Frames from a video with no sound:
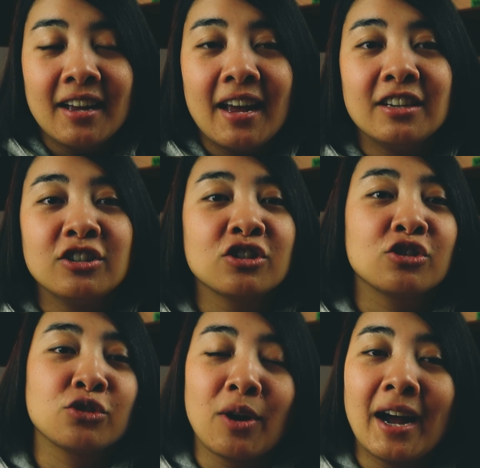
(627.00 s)
and
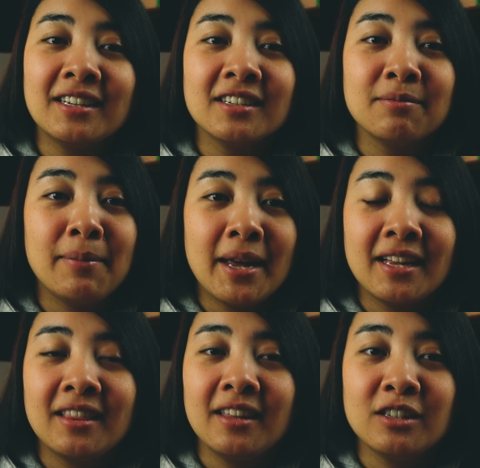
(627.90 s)
just try to
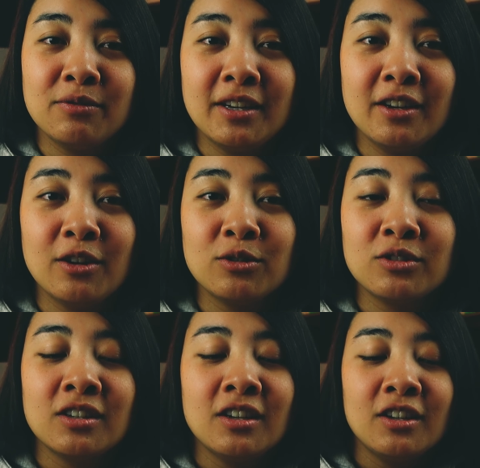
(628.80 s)
make these
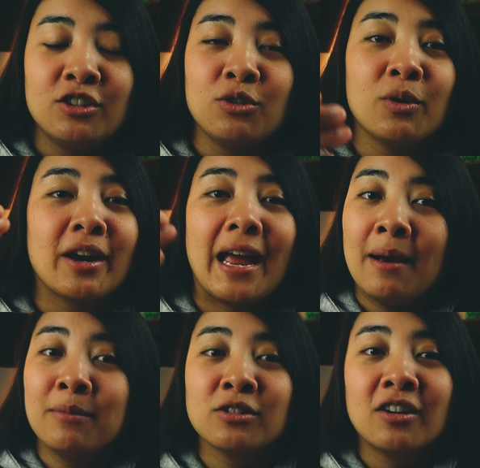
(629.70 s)
videos to where
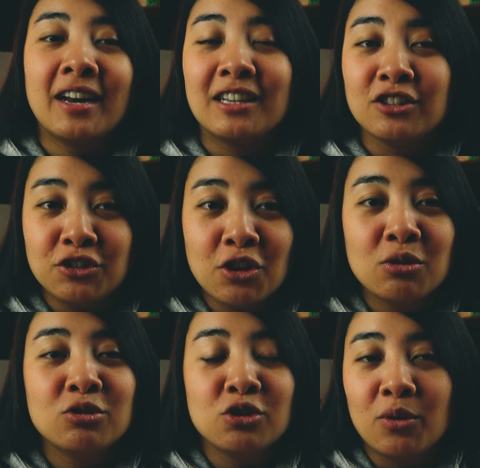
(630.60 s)
Amazon has
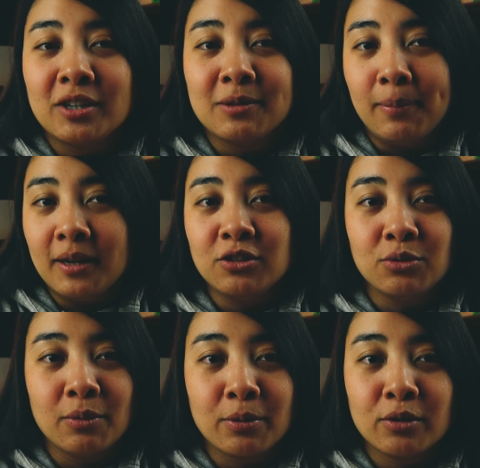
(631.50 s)
no choice but
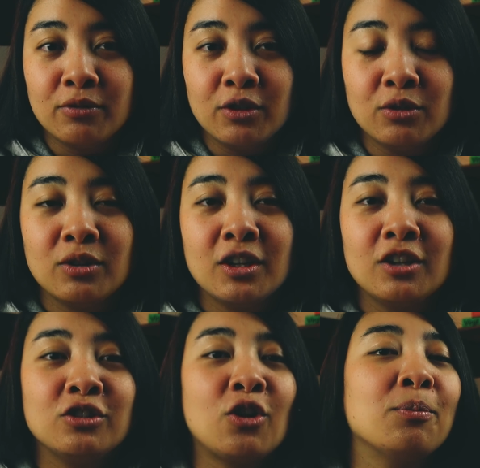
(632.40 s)
to approve you.
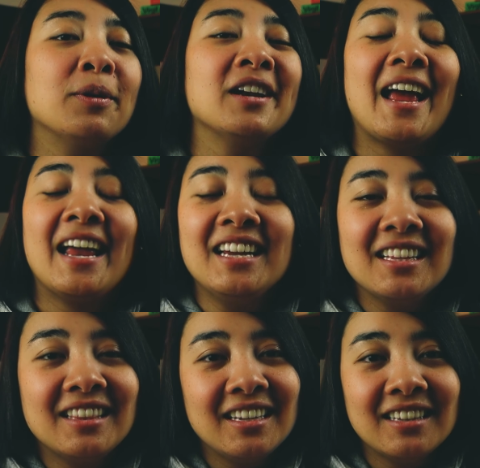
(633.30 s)
Don't put
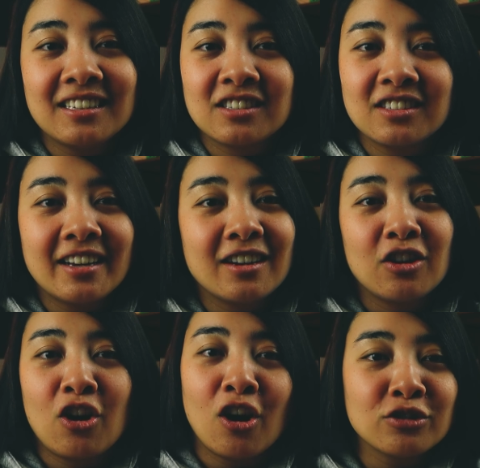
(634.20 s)
anything that's like
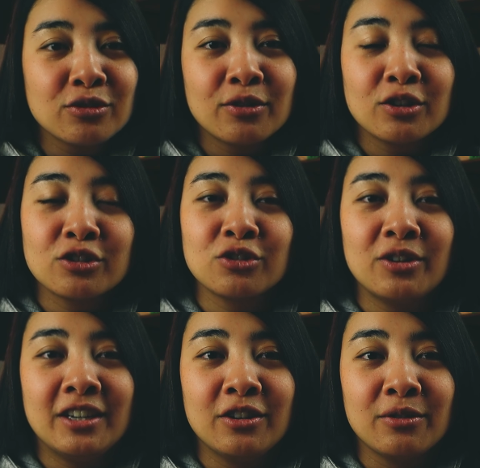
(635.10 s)
controversial
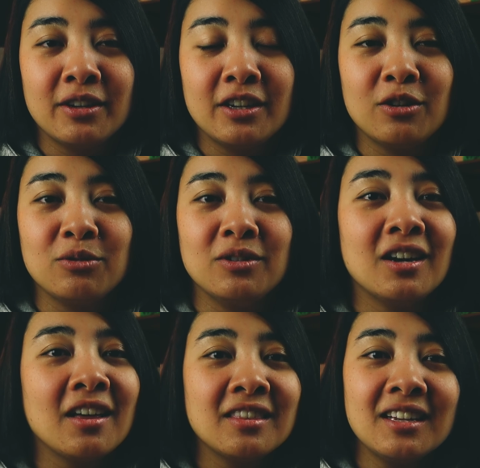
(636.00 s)
in your video.
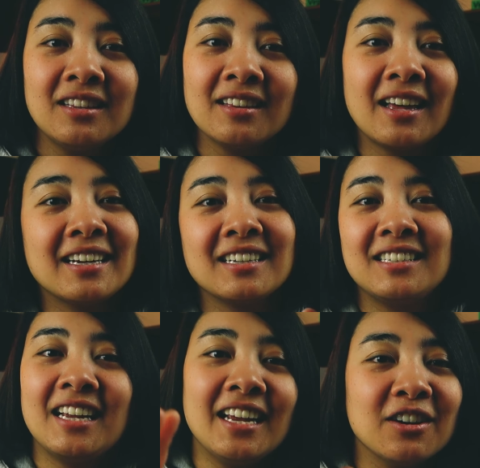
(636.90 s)
Nothing that like
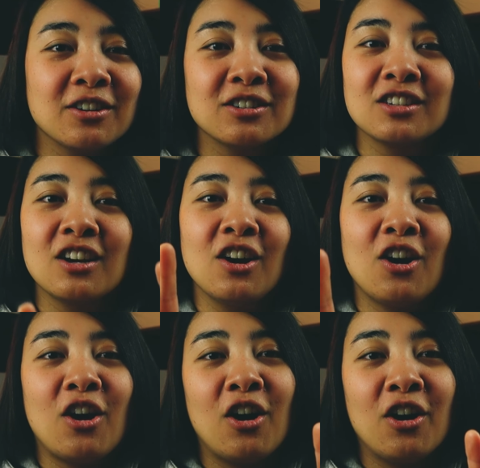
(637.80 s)
teeters
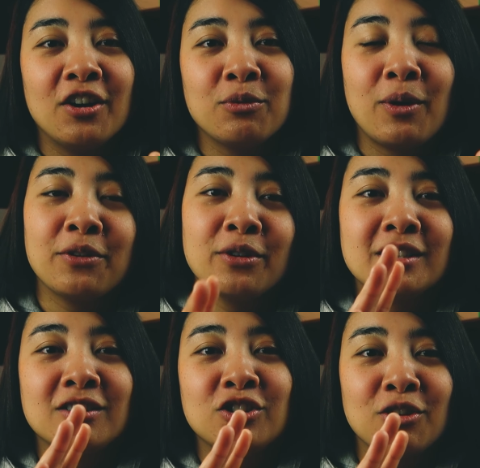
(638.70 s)
on whether
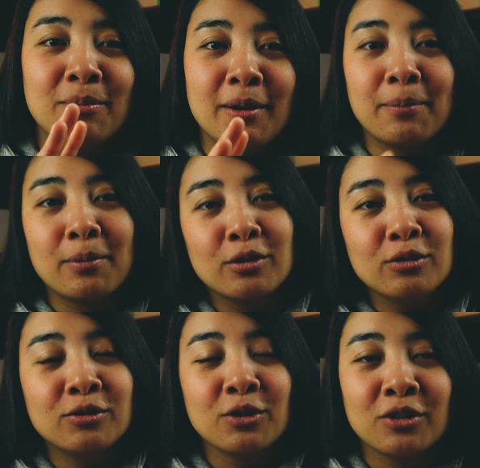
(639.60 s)
it should be
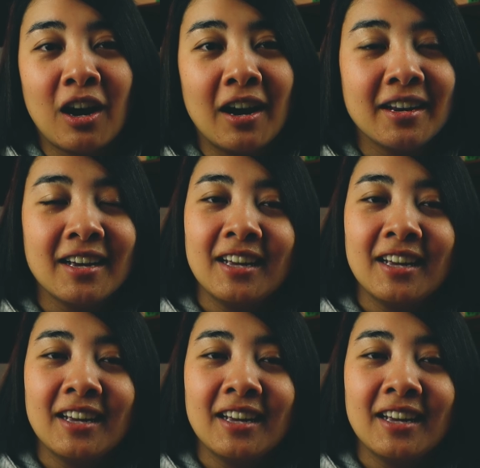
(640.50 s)
approved or not.